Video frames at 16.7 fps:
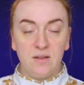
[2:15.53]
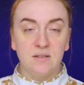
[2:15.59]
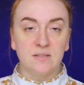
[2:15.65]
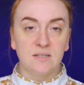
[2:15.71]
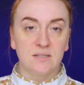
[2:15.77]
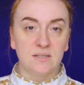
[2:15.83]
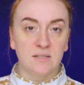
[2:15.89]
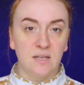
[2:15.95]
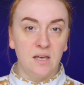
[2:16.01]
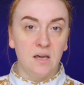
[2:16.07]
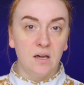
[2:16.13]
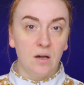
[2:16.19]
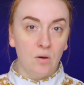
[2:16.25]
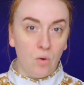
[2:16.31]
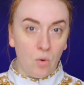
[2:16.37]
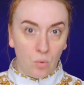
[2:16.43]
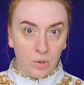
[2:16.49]
This is
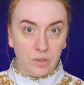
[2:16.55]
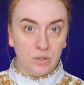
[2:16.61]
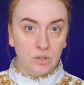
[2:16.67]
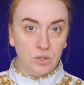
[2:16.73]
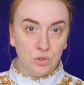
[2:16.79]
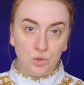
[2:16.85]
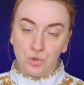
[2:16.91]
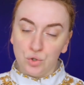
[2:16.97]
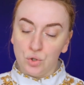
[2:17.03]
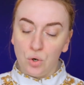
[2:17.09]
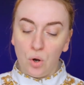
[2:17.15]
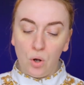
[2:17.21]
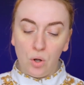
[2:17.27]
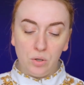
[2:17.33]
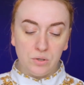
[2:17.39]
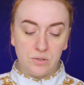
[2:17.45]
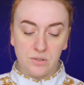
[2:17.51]
the oil
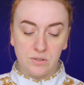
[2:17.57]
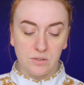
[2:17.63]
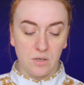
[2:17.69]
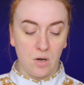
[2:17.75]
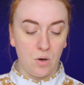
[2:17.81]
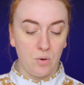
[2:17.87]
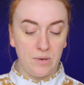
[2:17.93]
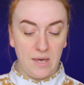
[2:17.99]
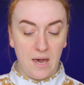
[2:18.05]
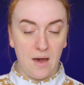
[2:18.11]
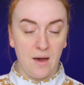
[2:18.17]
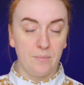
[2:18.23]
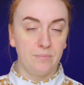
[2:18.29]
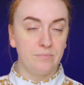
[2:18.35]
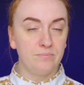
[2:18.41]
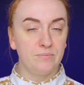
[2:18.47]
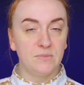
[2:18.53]
control. So
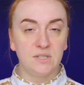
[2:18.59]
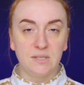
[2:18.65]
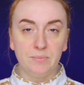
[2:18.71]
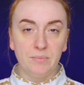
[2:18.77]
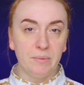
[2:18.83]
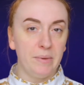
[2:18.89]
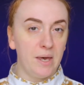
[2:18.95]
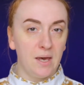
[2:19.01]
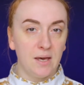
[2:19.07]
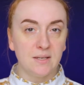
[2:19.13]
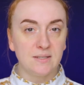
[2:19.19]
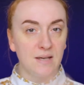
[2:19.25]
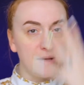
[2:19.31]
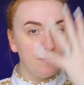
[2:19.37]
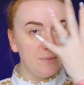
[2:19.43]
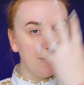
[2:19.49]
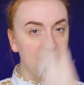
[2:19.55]
yeah, simply because
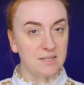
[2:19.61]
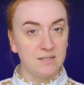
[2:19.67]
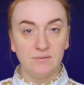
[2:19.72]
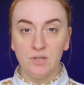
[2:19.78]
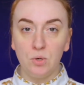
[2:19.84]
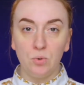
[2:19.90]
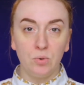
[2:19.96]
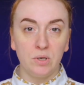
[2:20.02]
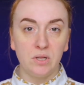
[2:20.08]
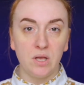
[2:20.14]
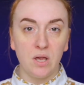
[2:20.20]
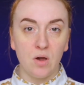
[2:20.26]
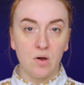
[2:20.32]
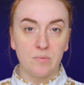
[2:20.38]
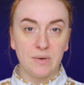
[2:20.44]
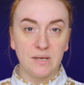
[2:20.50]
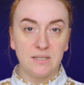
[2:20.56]
I'm excessively
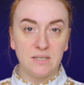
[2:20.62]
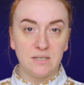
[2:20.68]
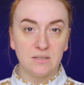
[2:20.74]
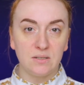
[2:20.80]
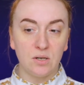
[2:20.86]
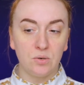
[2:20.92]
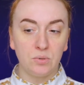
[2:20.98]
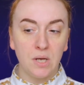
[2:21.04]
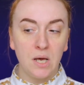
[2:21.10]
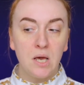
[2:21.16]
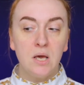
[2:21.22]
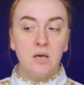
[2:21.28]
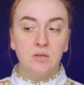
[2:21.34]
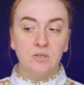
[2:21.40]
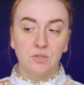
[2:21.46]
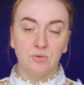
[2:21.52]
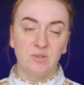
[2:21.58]
oily on my T-zone,
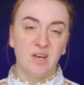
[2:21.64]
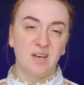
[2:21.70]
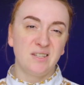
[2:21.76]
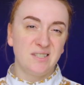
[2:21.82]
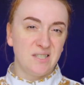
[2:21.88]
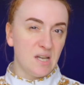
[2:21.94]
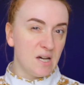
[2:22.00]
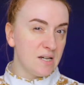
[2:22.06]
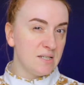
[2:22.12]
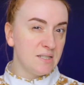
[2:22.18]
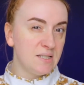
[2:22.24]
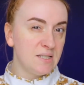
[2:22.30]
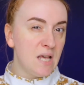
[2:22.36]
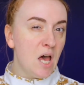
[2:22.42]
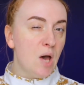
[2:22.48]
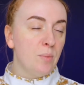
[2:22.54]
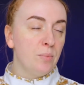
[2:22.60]
so that
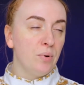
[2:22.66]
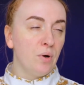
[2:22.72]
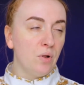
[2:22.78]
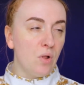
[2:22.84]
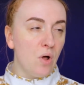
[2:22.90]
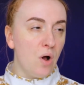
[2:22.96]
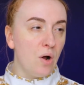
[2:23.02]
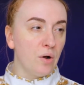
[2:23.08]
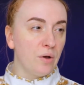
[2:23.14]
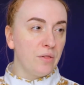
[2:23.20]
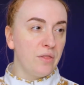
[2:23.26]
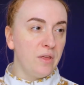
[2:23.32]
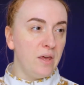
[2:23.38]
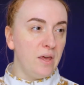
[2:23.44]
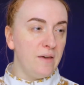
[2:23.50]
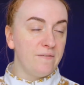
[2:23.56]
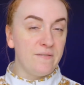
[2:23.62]
does prolong
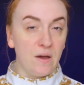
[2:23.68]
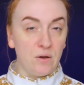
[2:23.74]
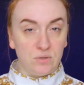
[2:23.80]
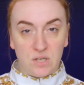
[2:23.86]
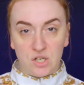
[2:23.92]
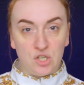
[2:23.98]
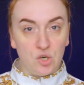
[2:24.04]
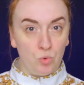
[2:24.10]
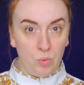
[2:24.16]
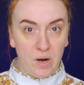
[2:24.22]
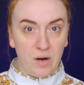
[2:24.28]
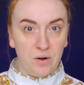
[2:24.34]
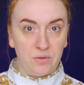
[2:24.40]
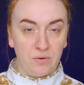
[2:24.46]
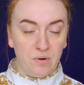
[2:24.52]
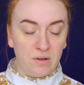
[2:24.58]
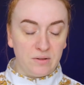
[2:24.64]
the foundation
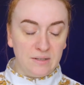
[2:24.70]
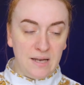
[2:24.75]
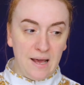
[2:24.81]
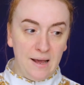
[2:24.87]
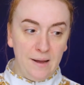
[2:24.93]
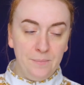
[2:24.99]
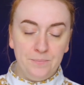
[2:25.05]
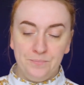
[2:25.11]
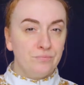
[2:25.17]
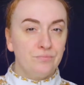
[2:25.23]
wear throughout the day.